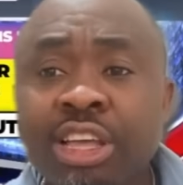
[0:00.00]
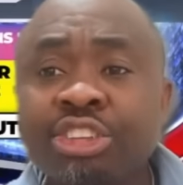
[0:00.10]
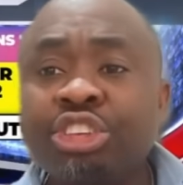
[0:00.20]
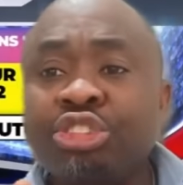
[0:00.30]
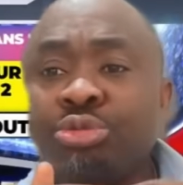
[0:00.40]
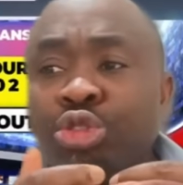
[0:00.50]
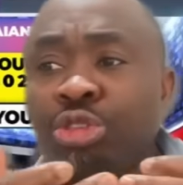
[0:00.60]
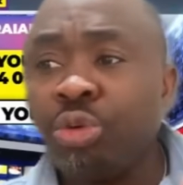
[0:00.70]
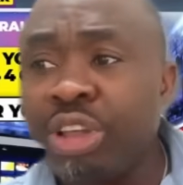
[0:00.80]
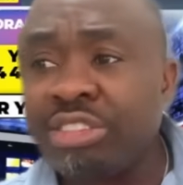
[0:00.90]
she's
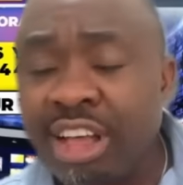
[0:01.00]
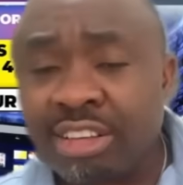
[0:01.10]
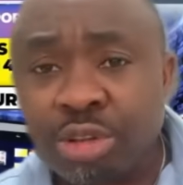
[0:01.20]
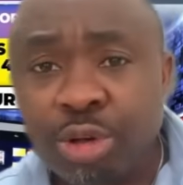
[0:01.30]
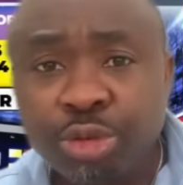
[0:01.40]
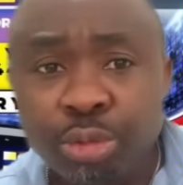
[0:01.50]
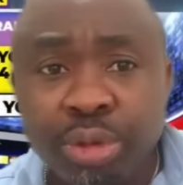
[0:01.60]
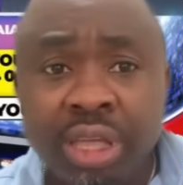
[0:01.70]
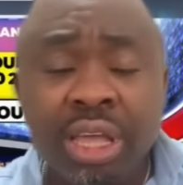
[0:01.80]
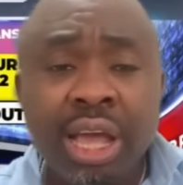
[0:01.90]
using racial slur for
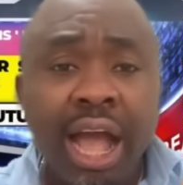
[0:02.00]
me.